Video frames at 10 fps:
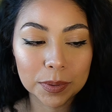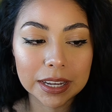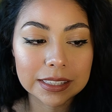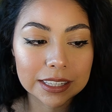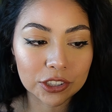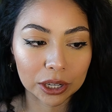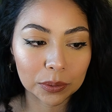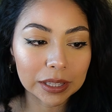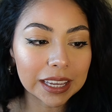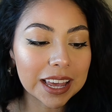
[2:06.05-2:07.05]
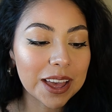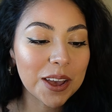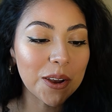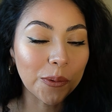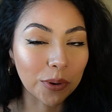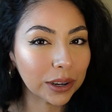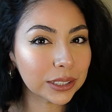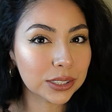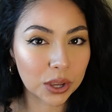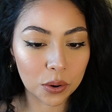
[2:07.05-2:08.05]
because it genuinely
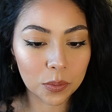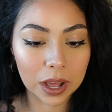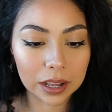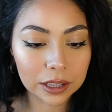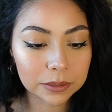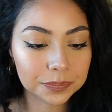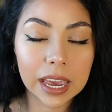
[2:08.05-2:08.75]
works so well,